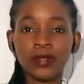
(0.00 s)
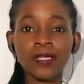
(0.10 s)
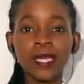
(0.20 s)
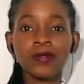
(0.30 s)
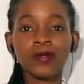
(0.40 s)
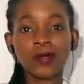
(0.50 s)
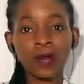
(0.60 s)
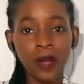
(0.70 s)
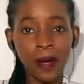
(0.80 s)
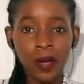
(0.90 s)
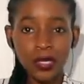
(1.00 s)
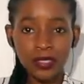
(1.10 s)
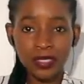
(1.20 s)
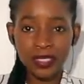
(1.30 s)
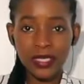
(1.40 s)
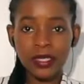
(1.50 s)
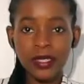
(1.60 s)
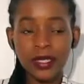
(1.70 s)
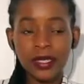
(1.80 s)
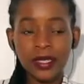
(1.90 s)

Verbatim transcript: Sometimes we know we're about to sin